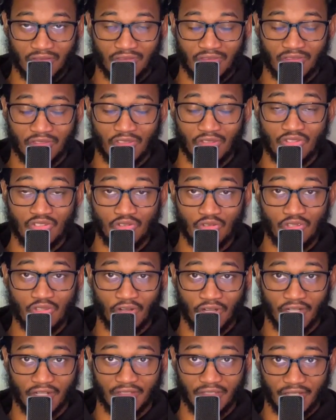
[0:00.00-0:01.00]
the New
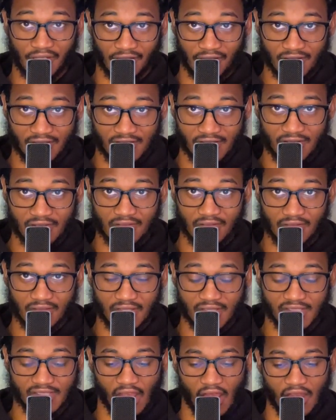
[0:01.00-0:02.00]
York Knicks
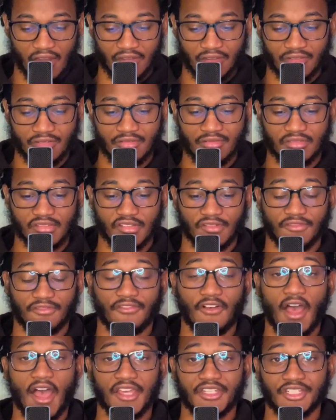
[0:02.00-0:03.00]
decided to
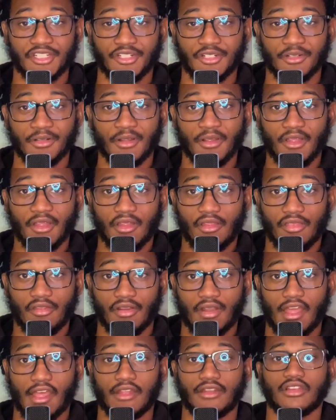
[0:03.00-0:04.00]
fire their
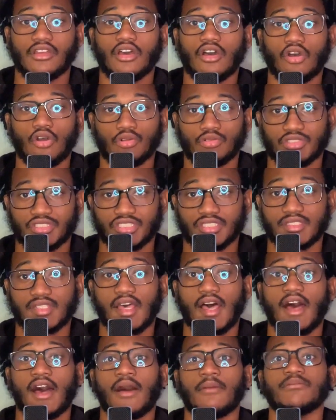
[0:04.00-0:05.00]
head coach,
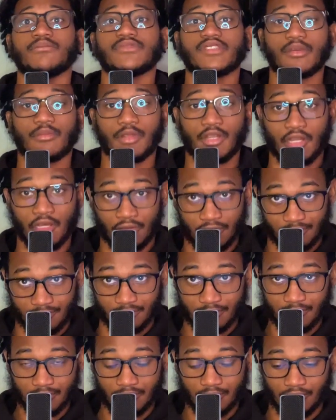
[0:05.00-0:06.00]
Tom Thibodeau.
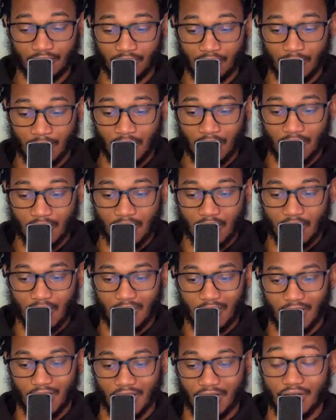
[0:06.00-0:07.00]

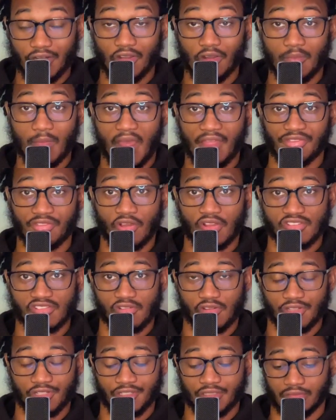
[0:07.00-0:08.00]
And here are my thoughts
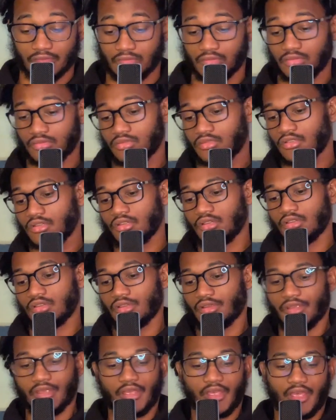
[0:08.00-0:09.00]
on it.
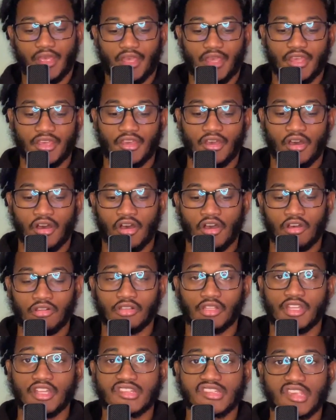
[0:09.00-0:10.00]
Hey, y'all,
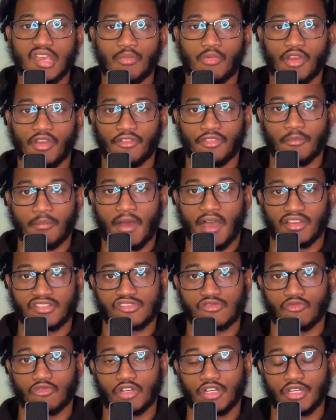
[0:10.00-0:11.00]
it's Kidboy of the Boxer
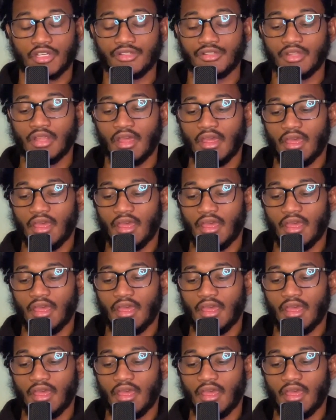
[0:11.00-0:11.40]
One.